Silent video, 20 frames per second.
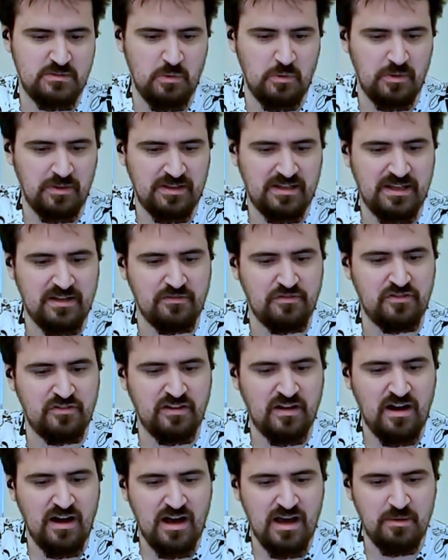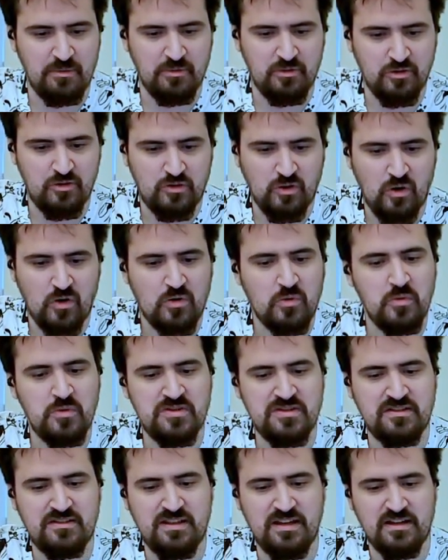we will have time to talk with
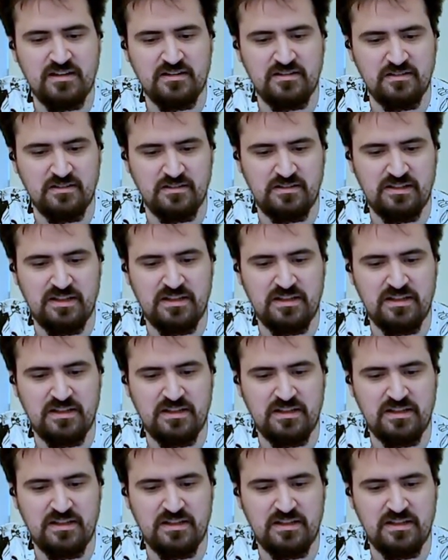the